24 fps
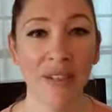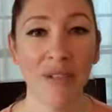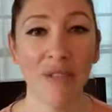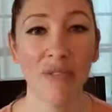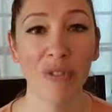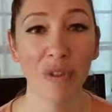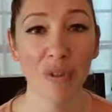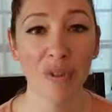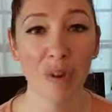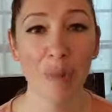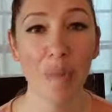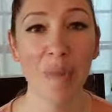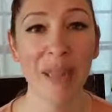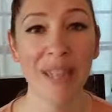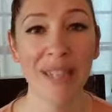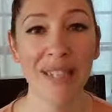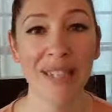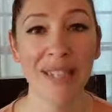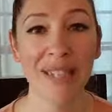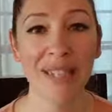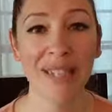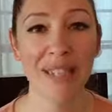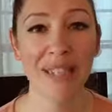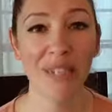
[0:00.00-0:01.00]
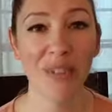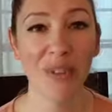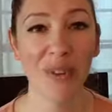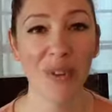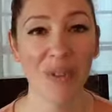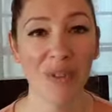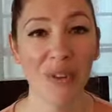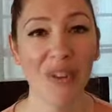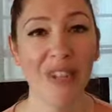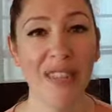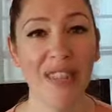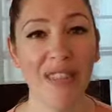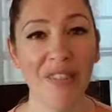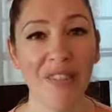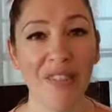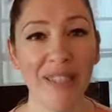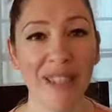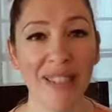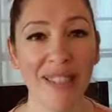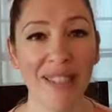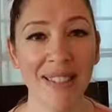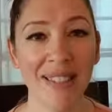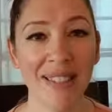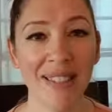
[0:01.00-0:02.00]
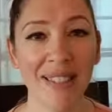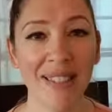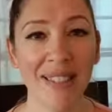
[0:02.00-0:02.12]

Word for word: for repentance, for forgiveness,